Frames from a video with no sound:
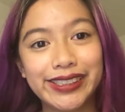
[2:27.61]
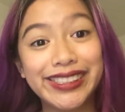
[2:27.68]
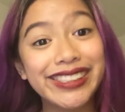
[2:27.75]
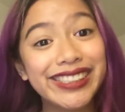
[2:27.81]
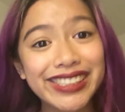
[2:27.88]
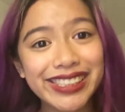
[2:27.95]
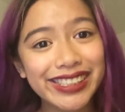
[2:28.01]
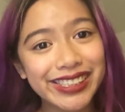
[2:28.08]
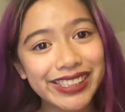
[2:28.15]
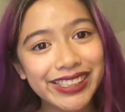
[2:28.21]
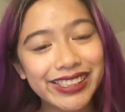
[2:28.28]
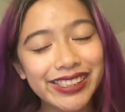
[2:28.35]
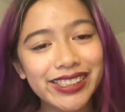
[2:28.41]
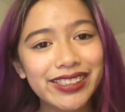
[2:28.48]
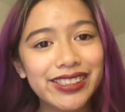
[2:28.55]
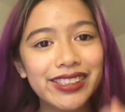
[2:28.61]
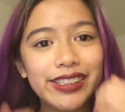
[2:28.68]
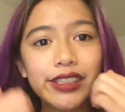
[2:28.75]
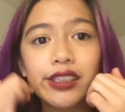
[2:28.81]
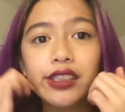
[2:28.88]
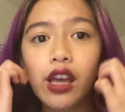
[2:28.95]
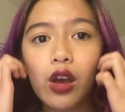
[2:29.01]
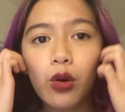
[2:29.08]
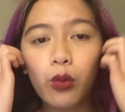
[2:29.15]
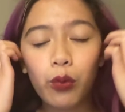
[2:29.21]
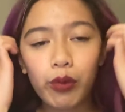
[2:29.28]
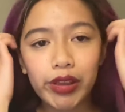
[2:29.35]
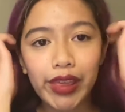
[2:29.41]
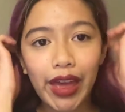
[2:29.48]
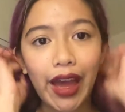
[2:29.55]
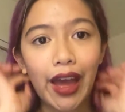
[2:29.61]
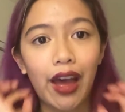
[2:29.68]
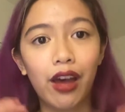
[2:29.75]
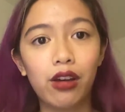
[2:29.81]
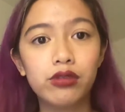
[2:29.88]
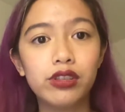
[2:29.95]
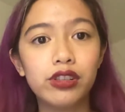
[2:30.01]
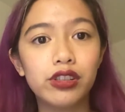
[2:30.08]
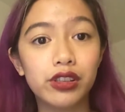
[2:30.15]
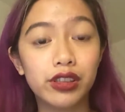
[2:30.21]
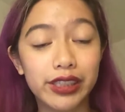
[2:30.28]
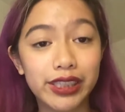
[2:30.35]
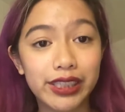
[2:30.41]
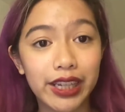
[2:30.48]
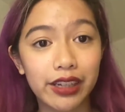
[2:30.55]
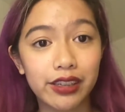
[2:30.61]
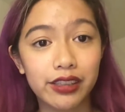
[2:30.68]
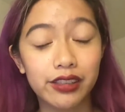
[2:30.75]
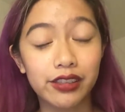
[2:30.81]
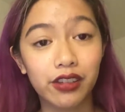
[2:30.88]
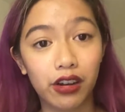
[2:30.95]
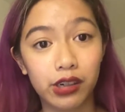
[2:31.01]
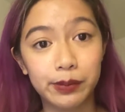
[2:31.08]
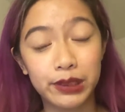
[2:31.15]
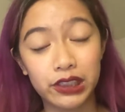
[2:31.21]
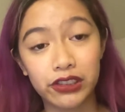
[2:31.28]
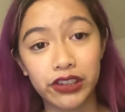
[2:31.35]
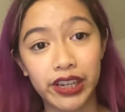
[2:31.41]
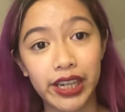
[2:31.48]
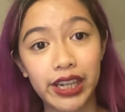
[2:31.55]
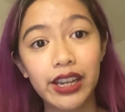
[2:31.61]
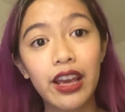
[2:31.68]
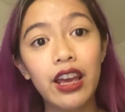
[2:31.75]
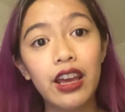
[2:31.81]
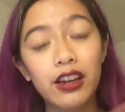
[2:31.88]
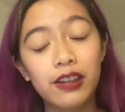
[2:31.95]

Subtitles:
inconsistencies with how certain characters are portrayed.